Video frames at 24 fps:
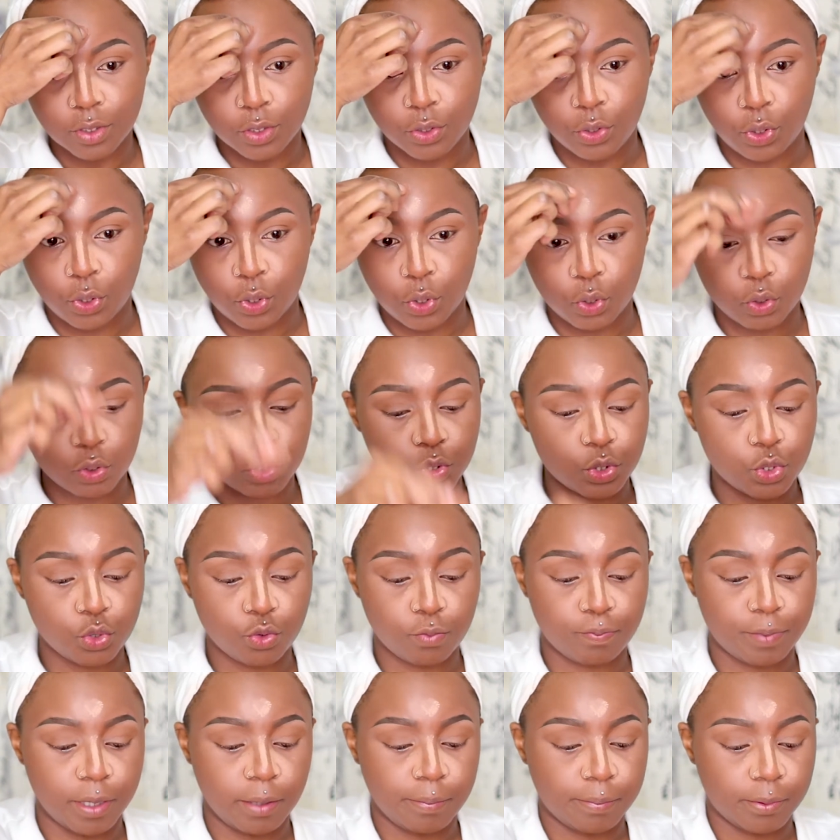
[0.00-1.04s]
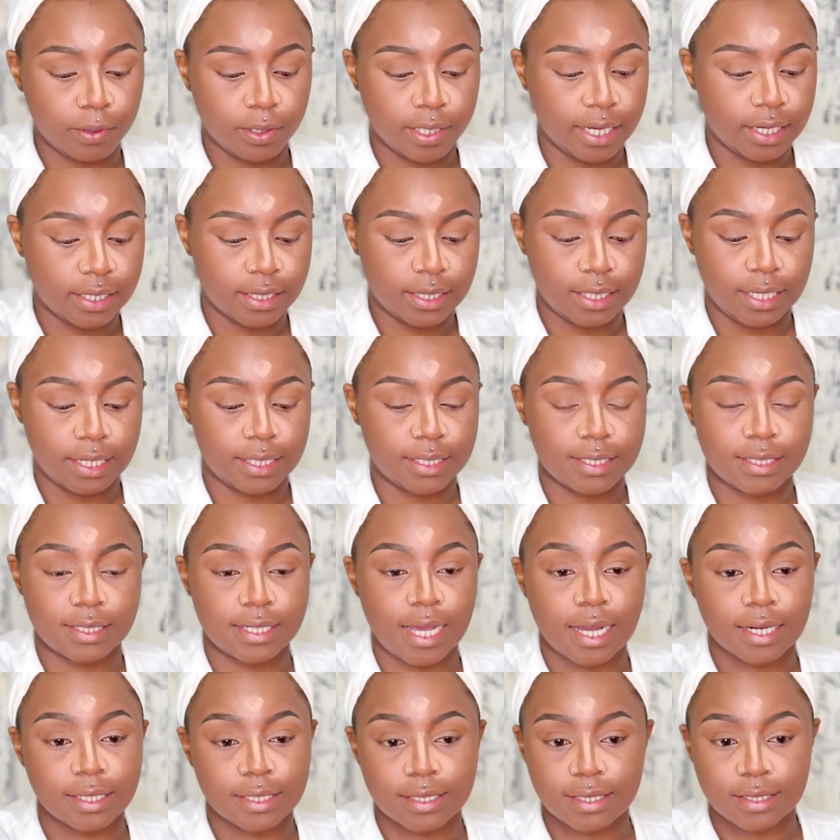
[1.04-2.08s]
No two people like the
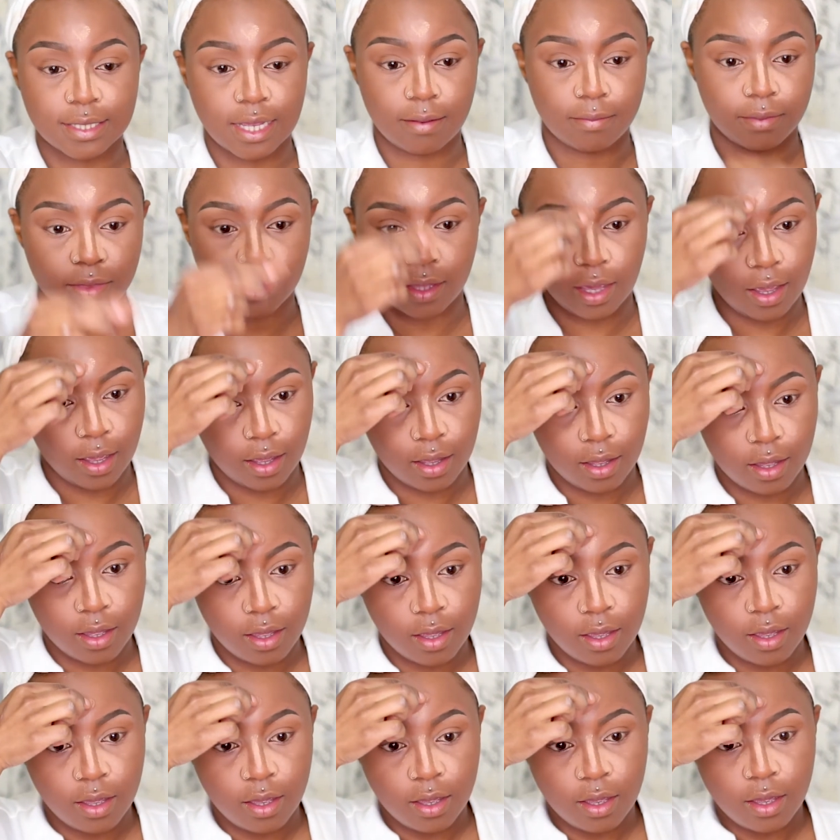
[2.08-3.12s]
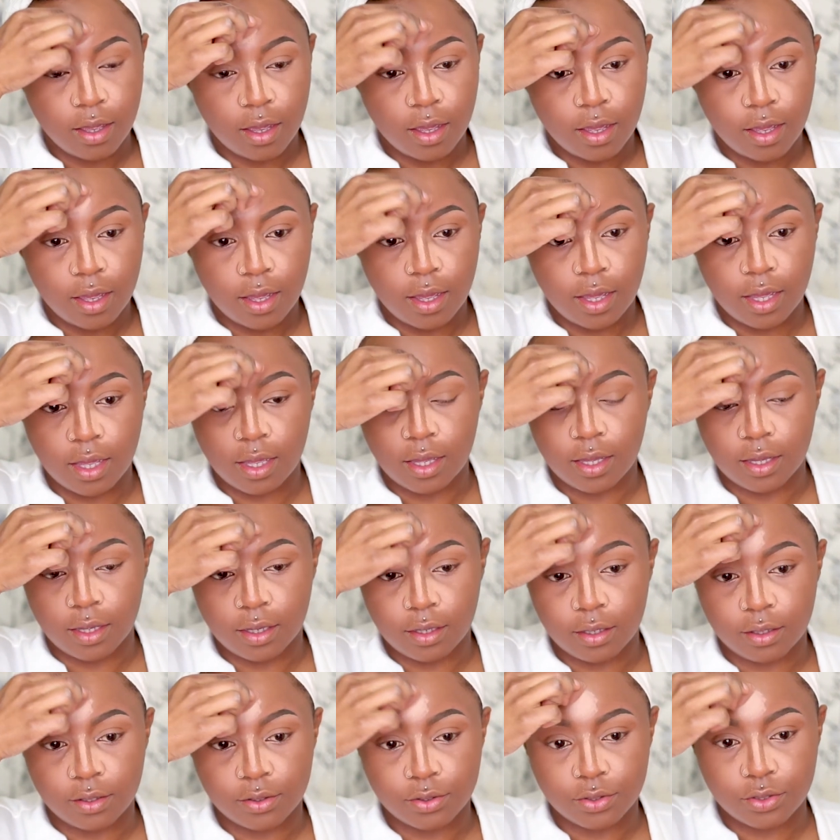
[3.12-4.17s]
exact same thing,
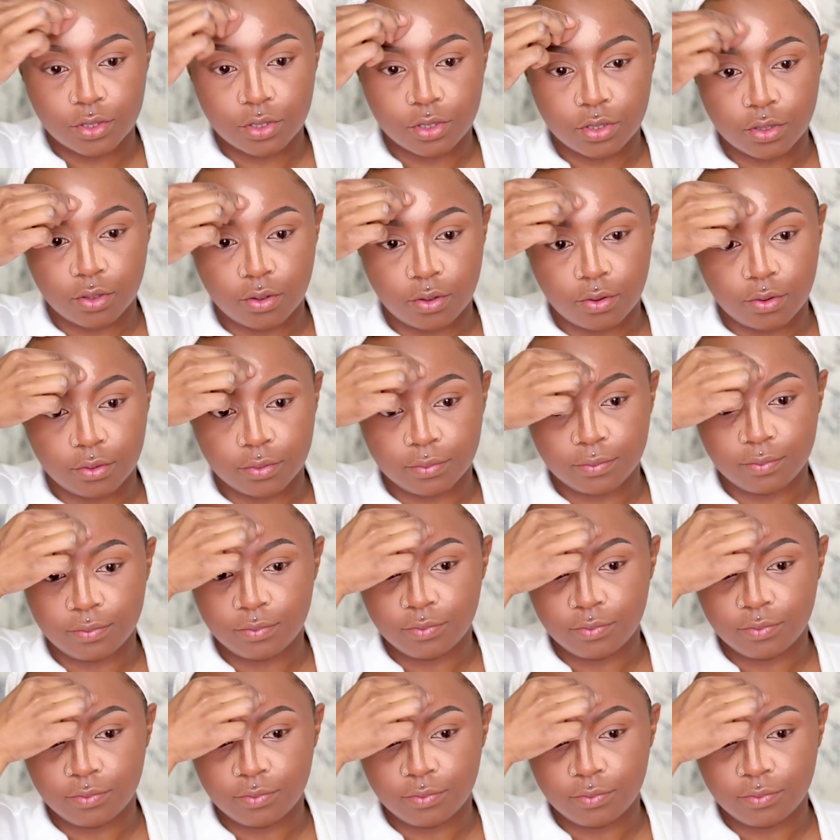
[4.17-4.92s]
and so,